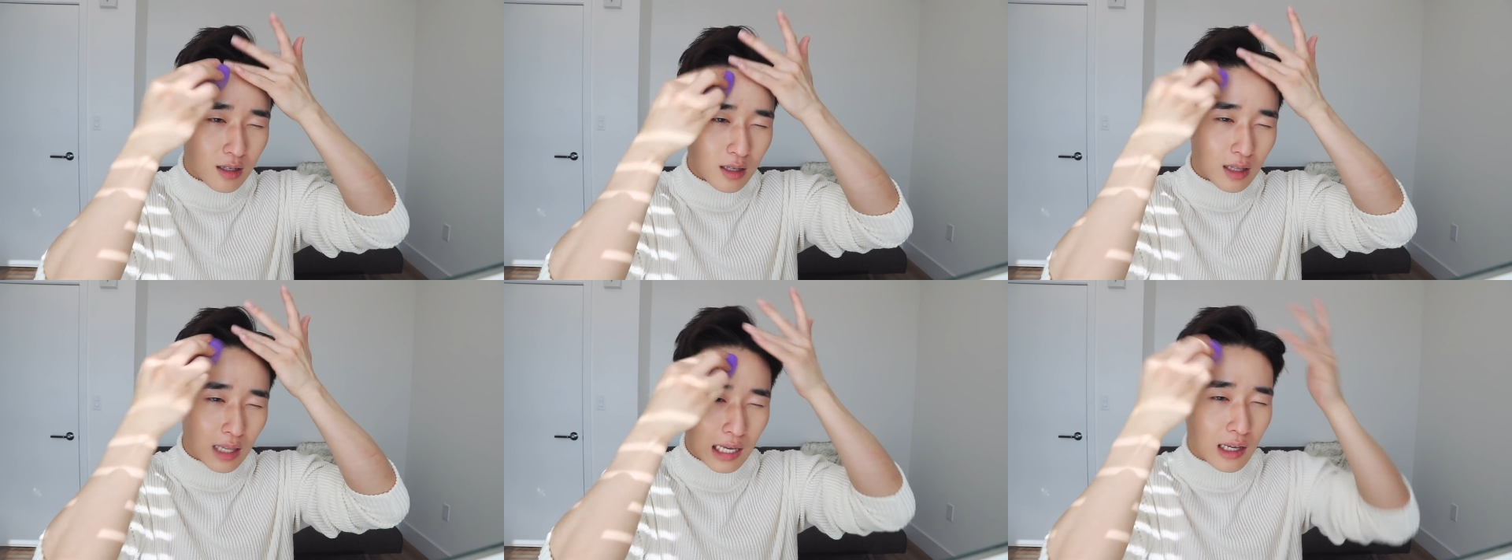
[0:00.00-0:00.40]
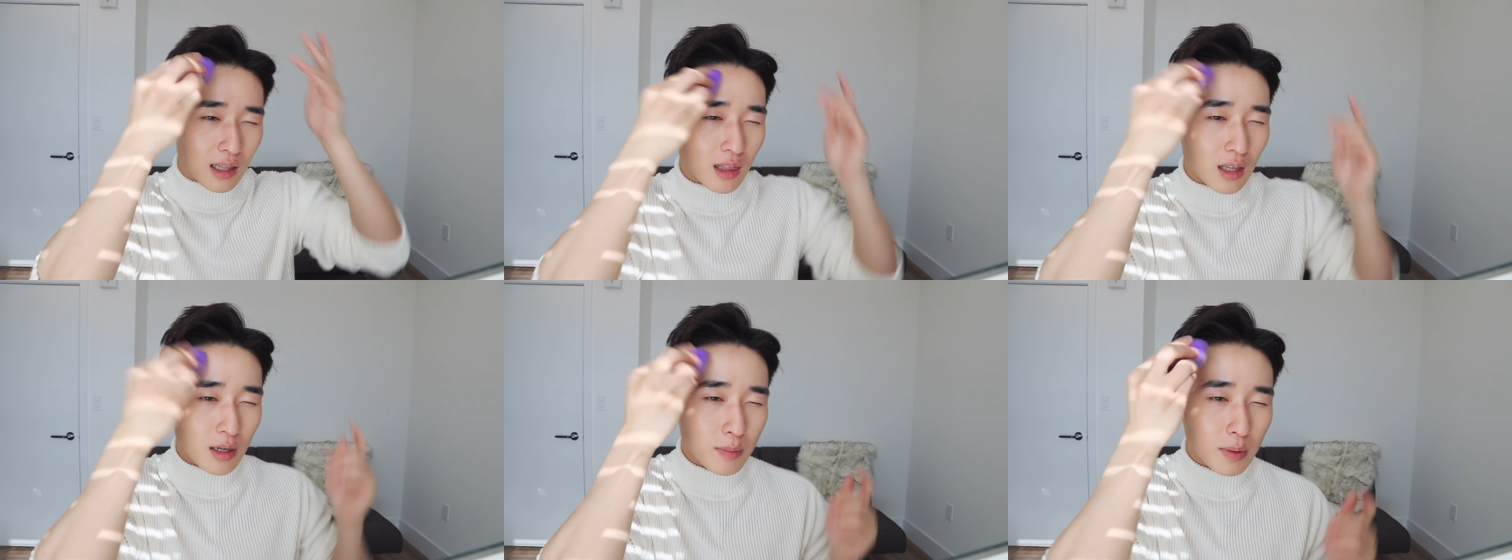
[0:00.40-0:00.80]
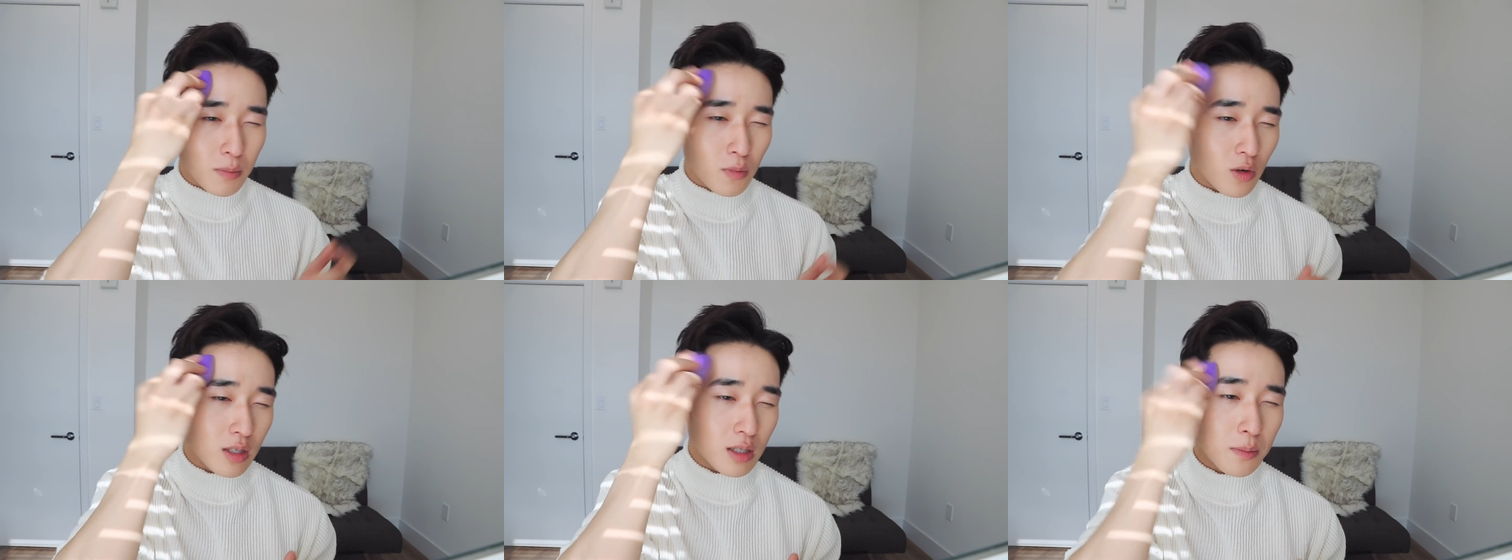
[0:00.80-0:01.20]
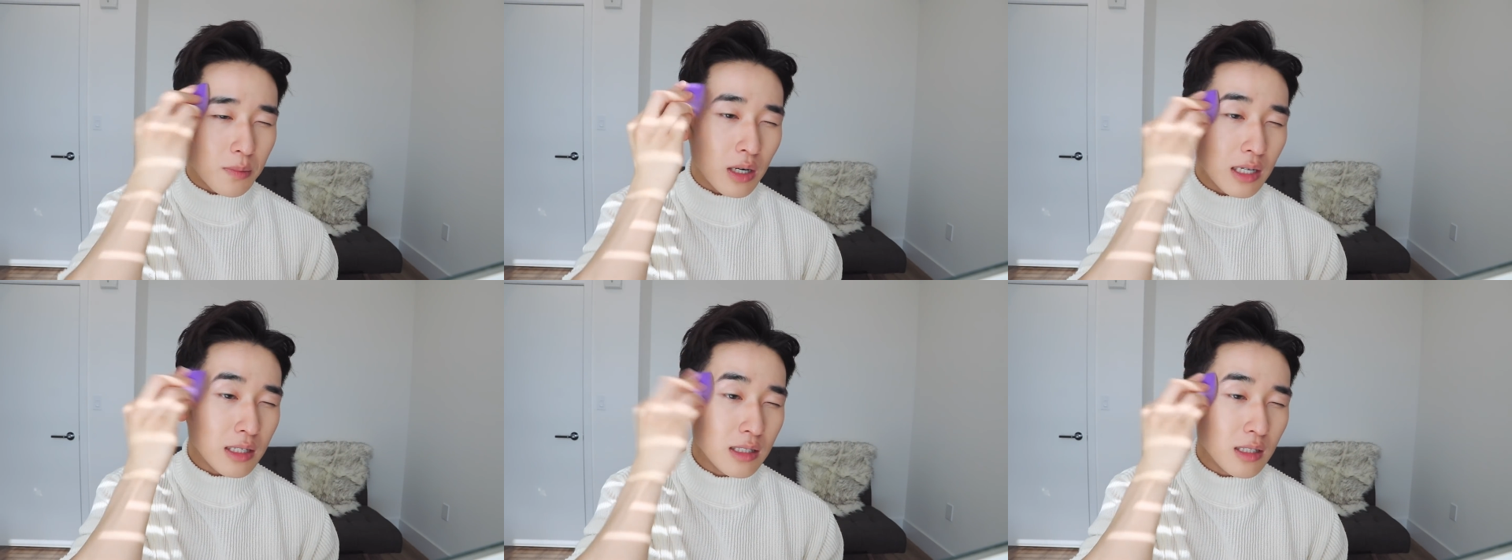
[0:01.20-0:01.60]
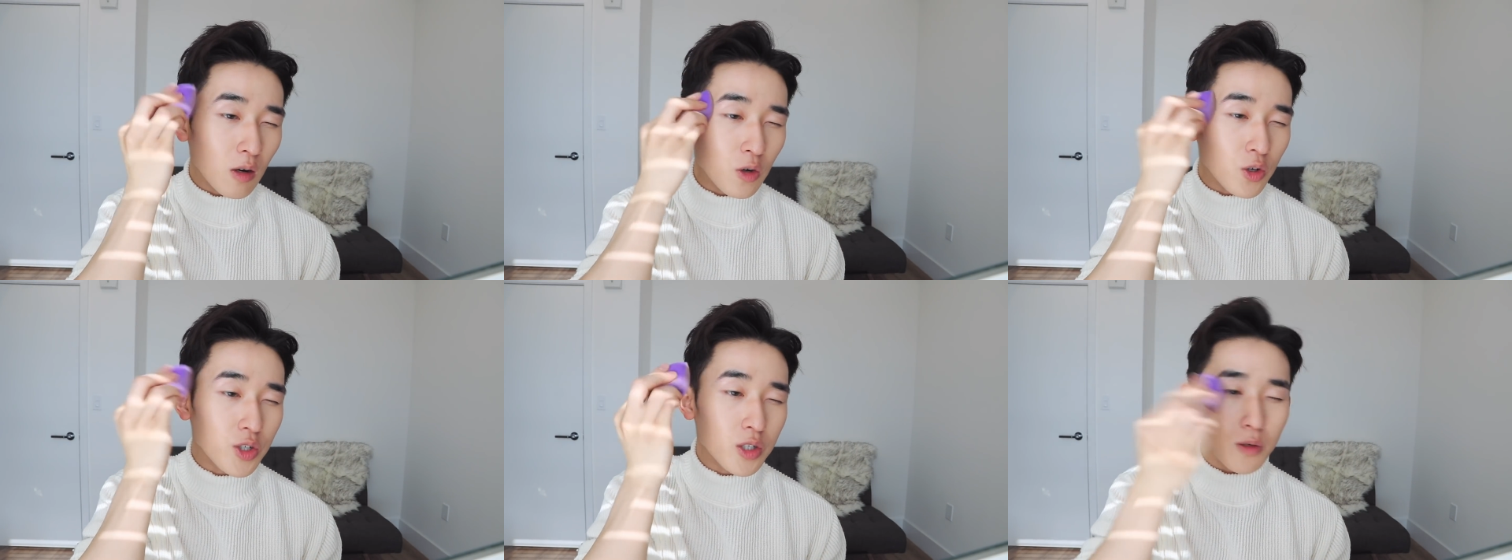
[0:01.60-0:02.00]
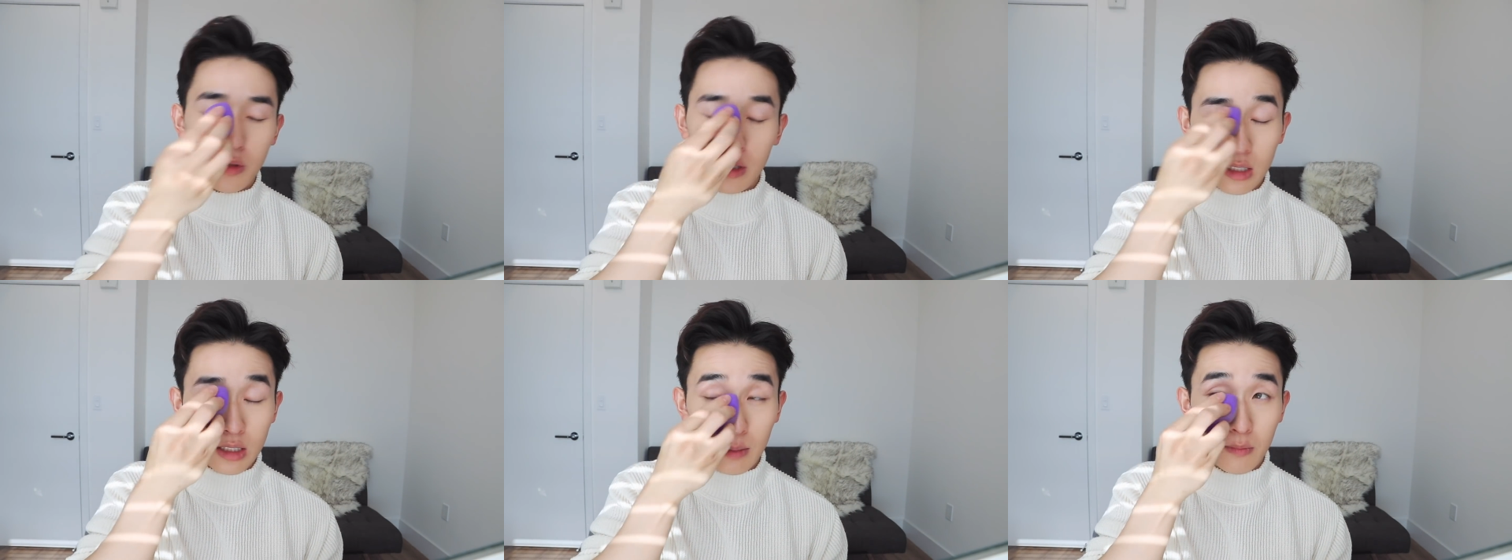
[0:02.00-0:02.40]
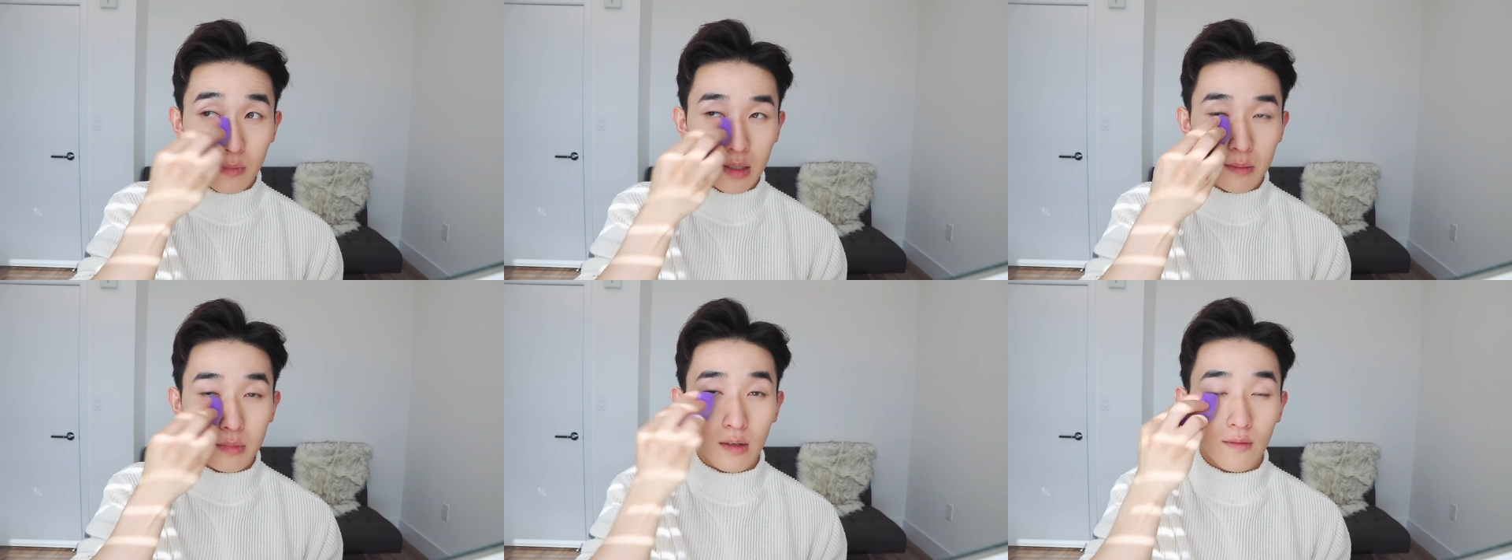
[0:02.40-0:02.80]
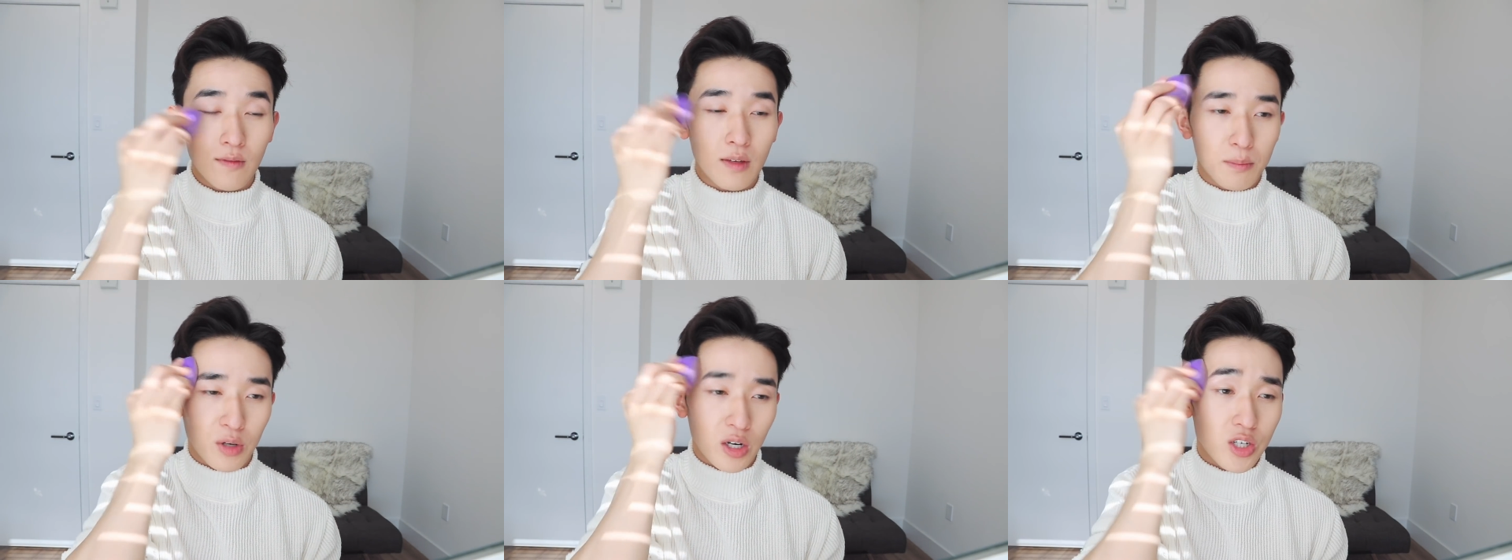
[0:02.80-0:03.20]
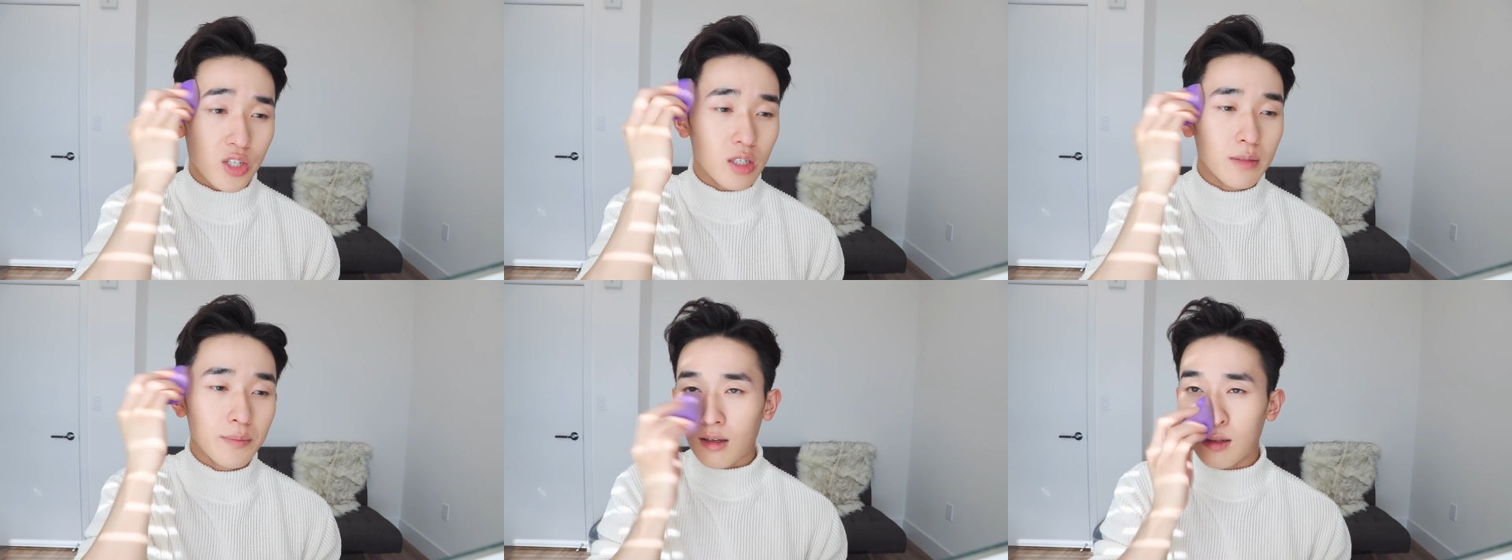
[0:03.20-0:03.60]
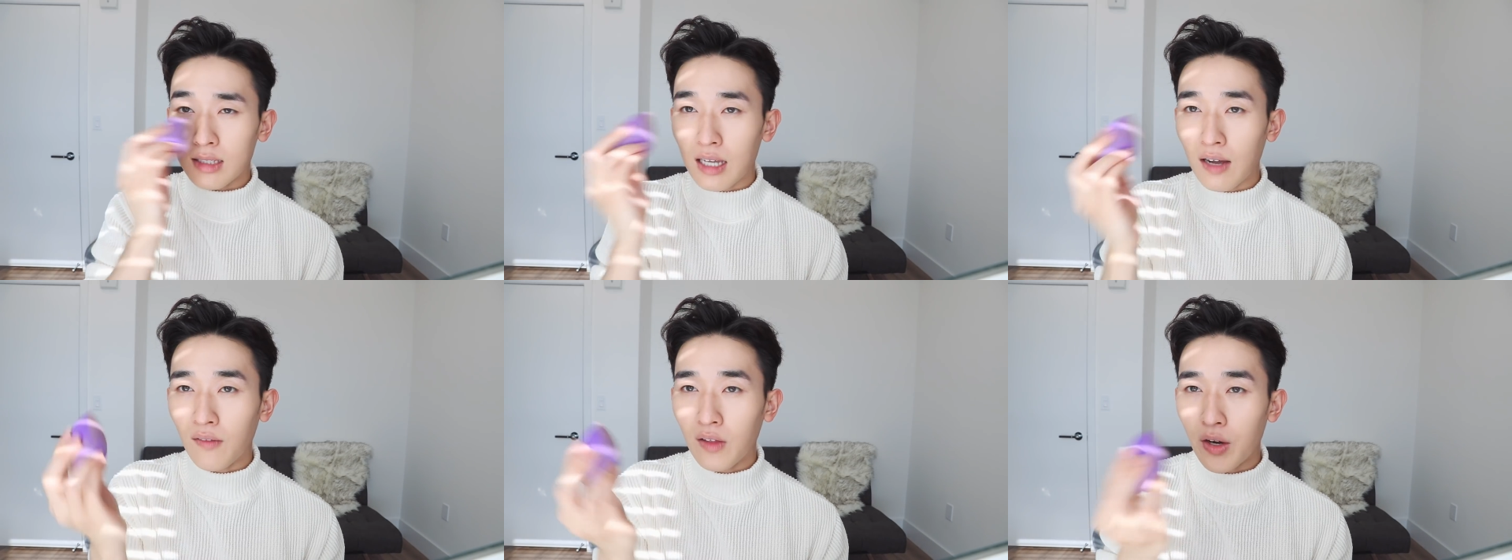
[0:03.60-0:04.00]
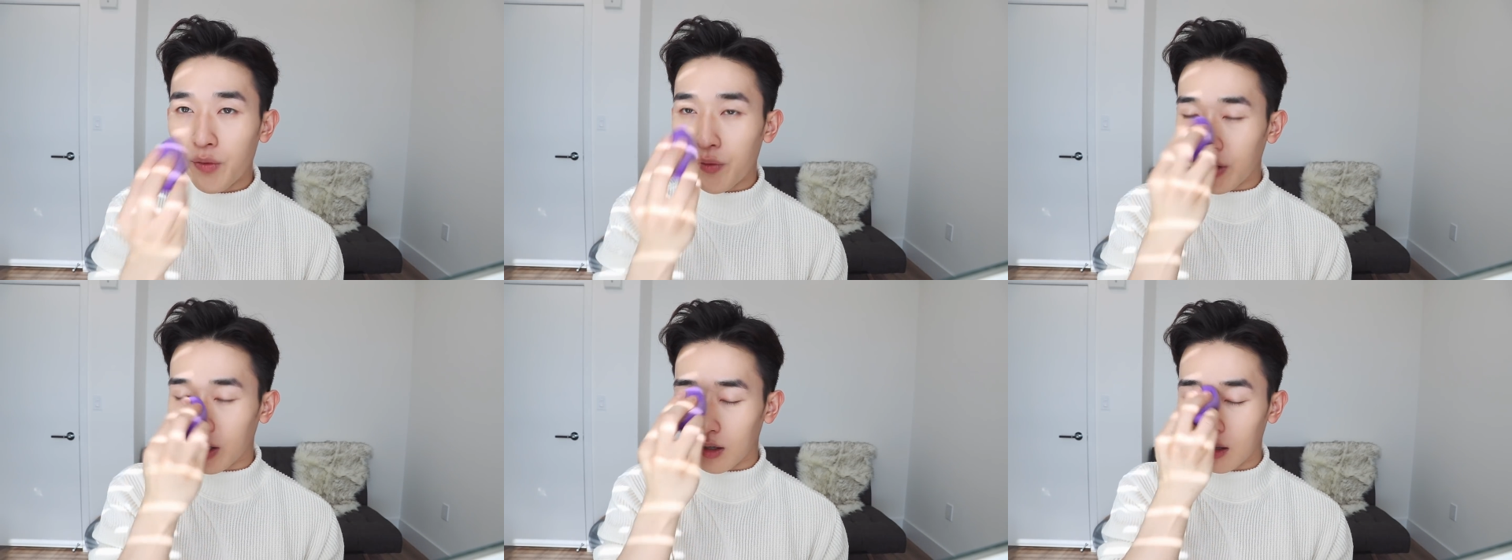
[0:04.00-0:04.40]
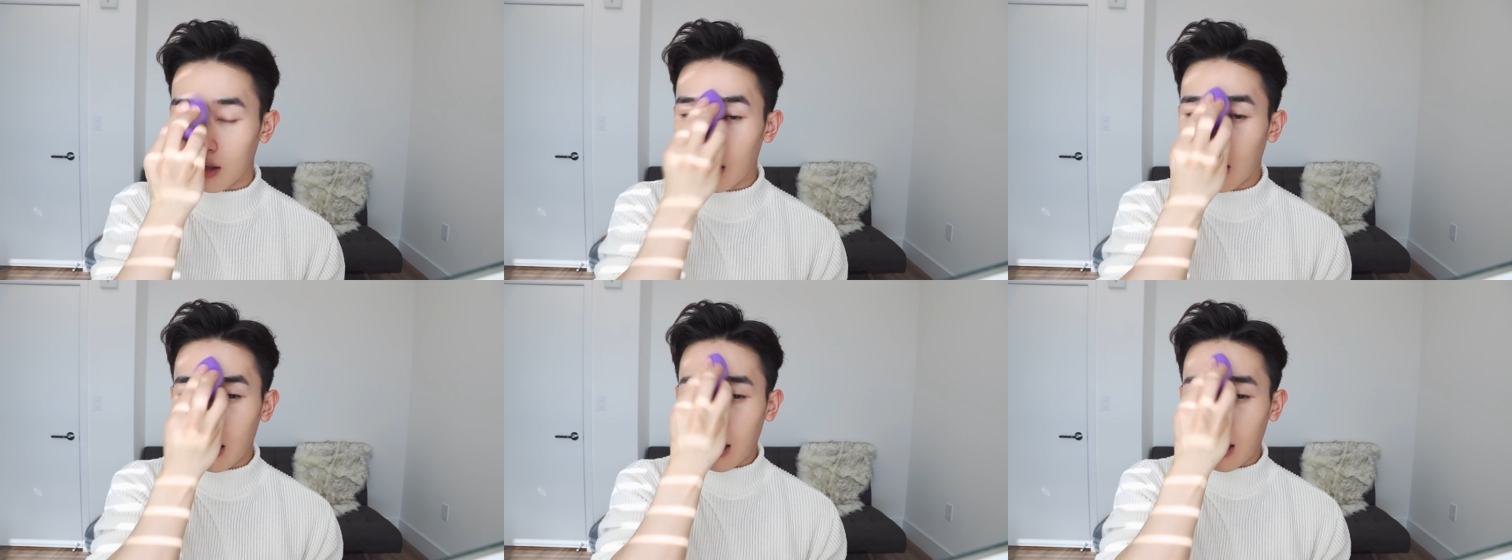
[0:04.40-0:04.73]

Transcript: like a little bit more depressed, or show symptoms of depression. It's definitely real.